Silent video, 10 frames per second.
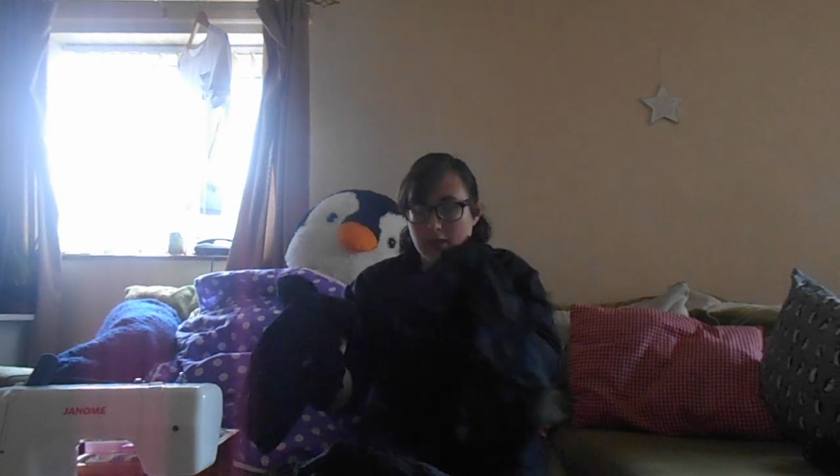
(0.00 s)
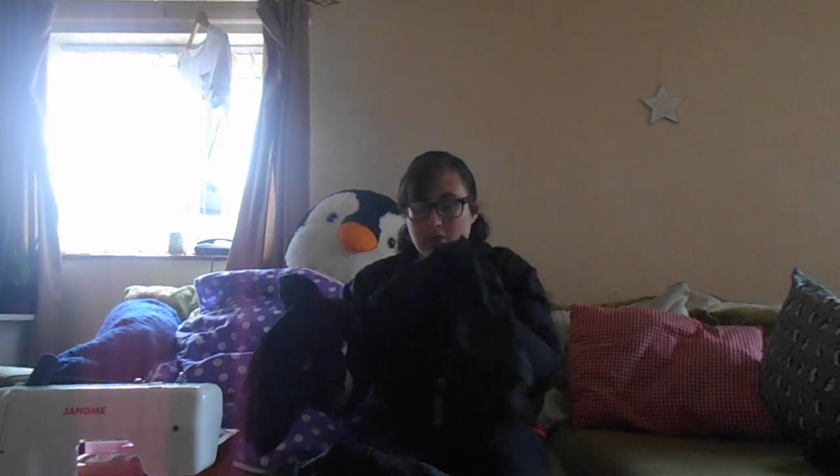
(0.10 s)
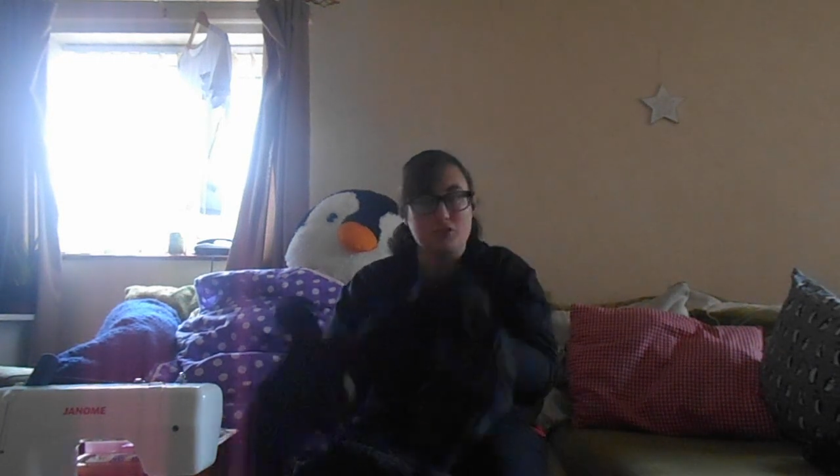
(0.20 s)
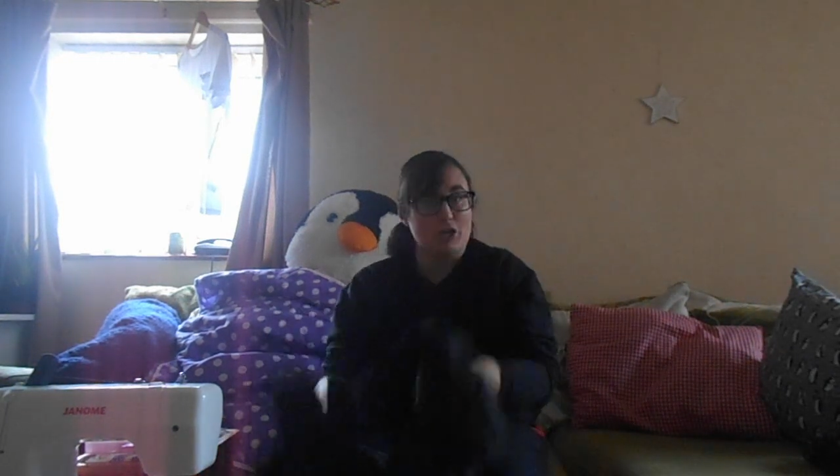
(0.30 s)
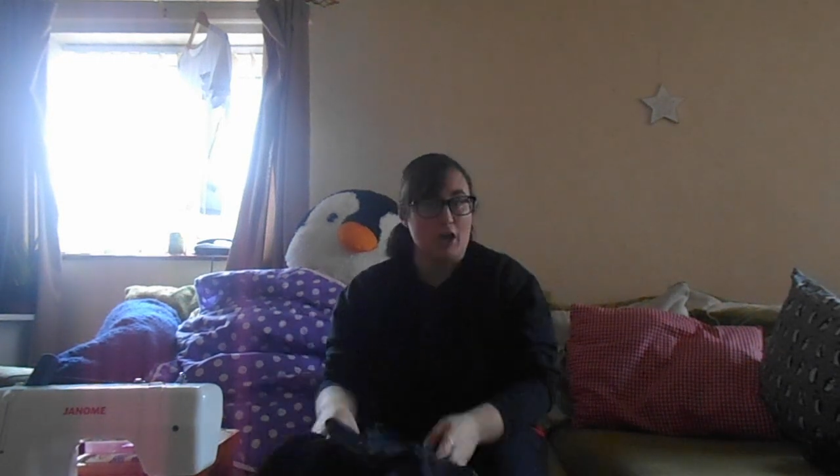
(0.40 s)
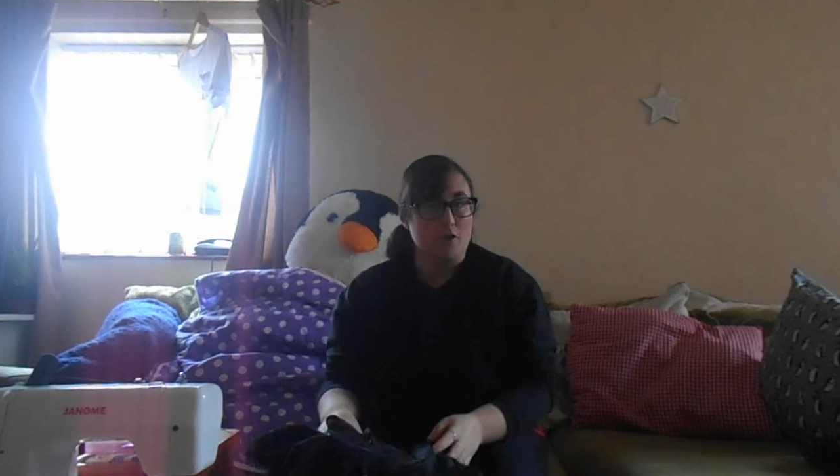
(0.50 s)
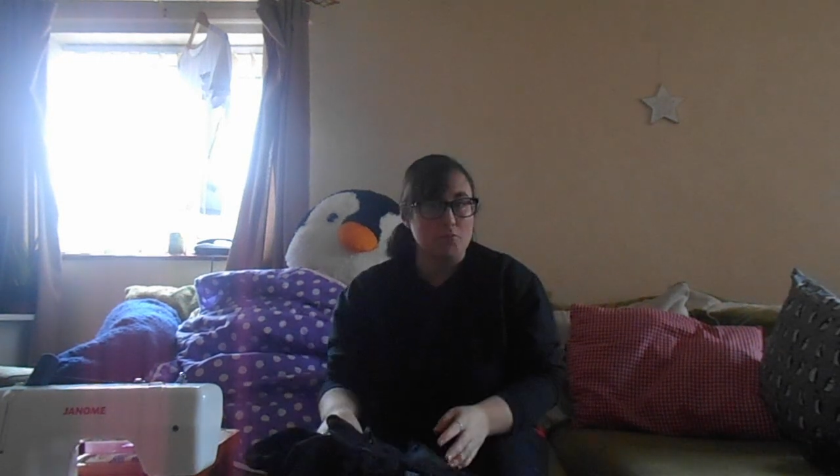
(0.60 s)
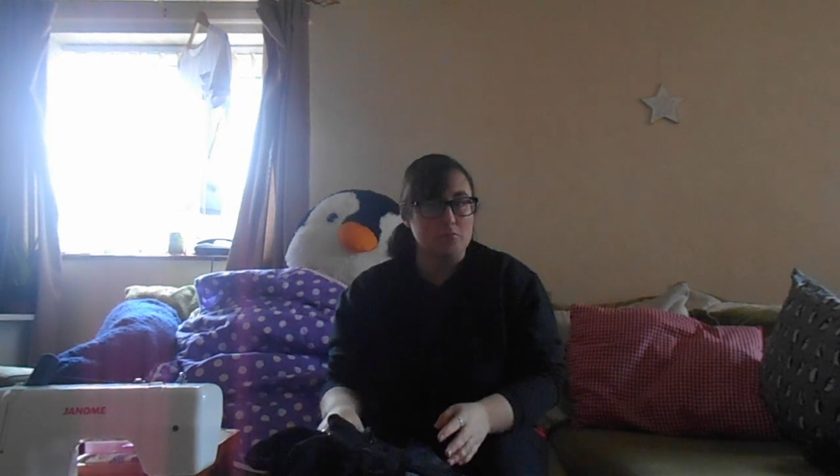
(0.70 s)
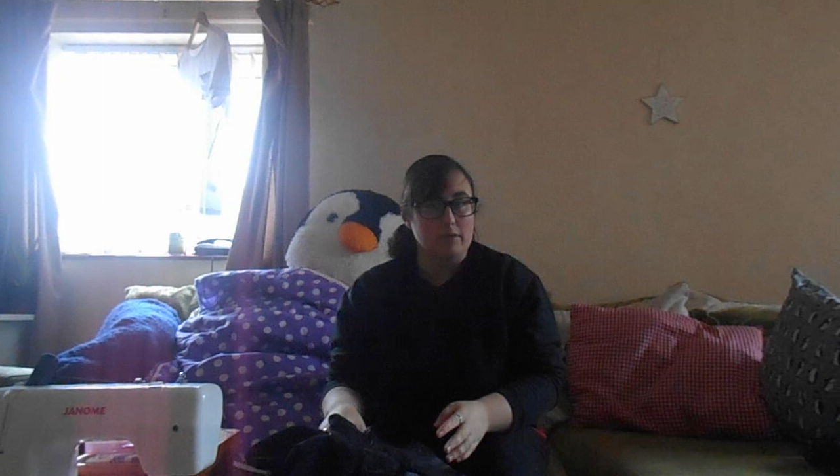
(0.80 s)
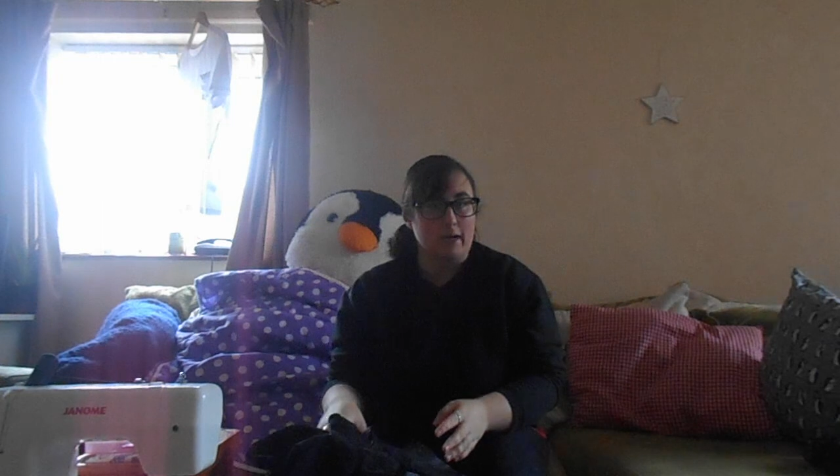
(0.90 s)
So
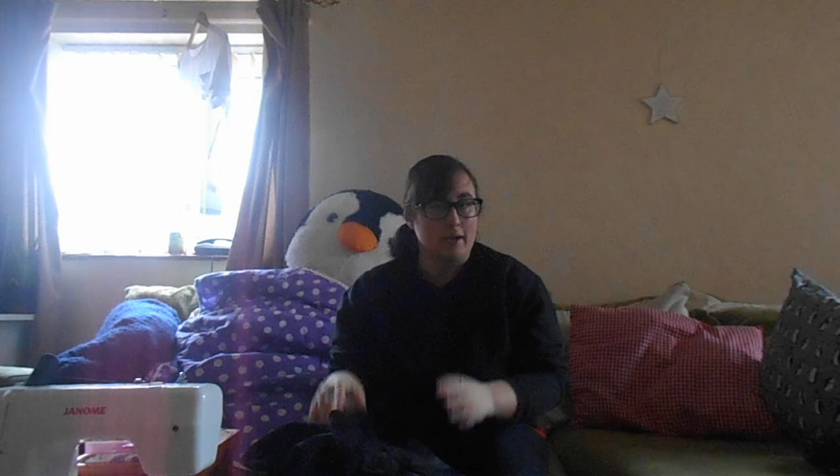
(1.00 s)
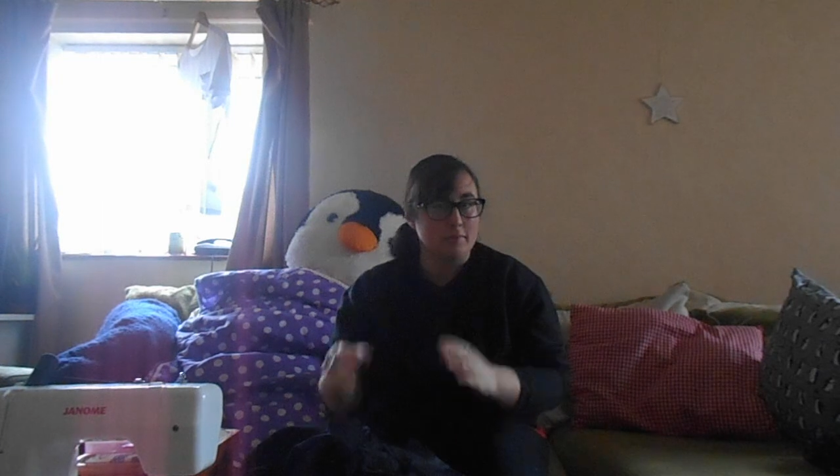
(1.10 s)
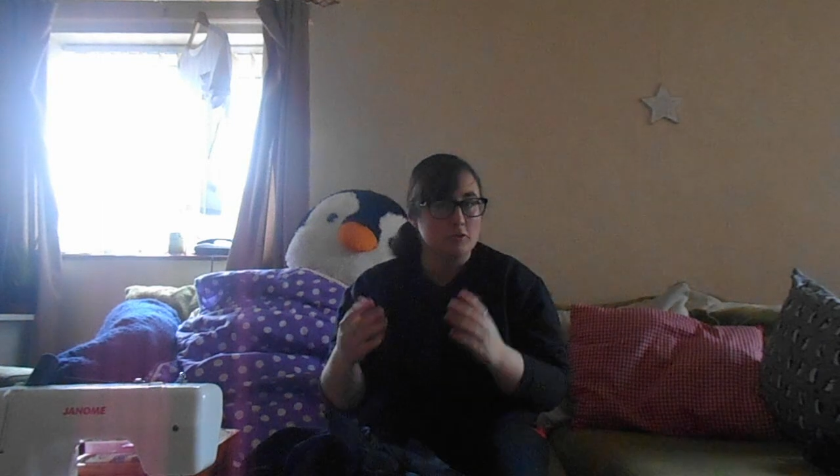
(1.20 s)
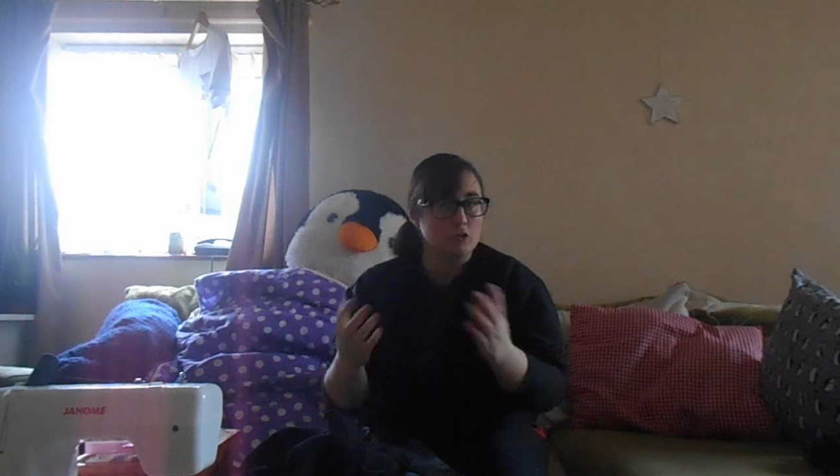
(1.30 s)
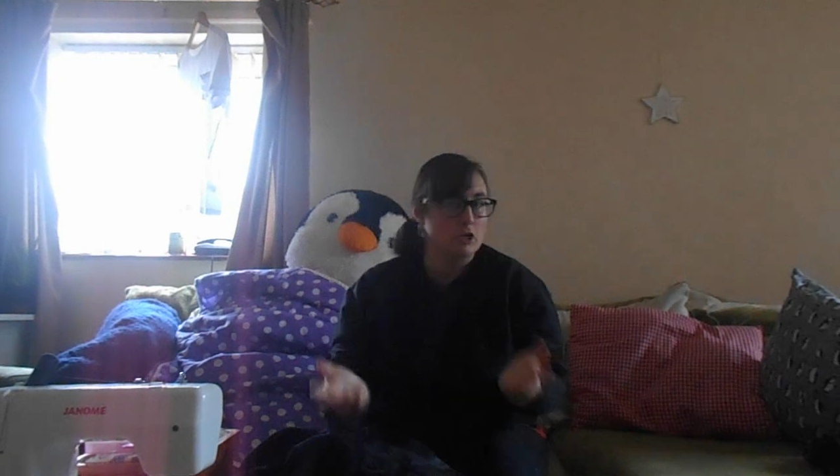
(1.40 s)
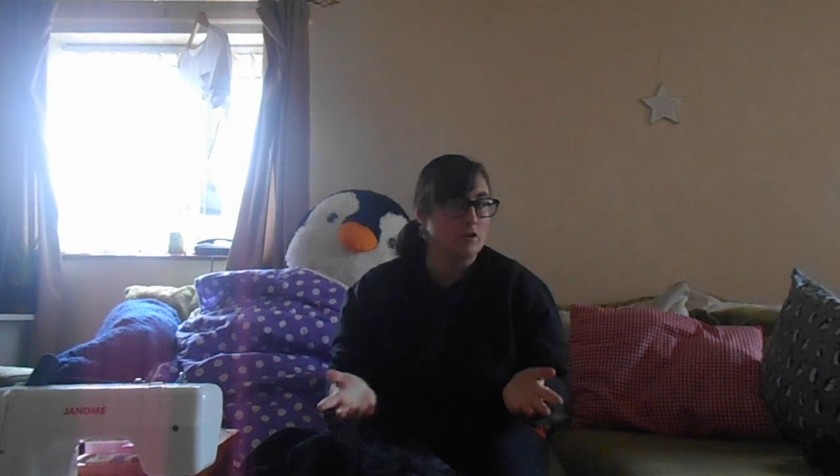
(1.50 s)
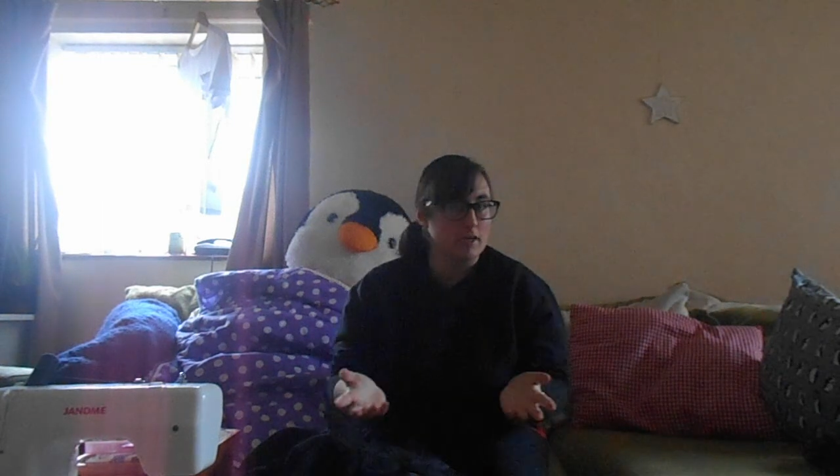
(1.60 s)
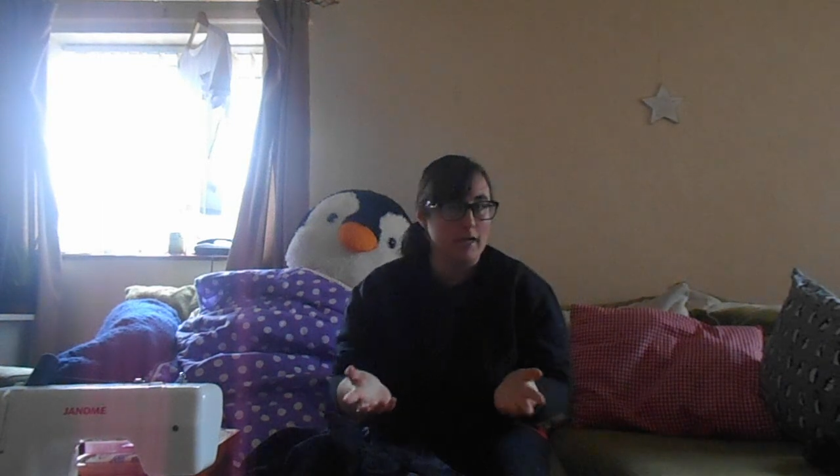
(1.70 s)
I'm going to show you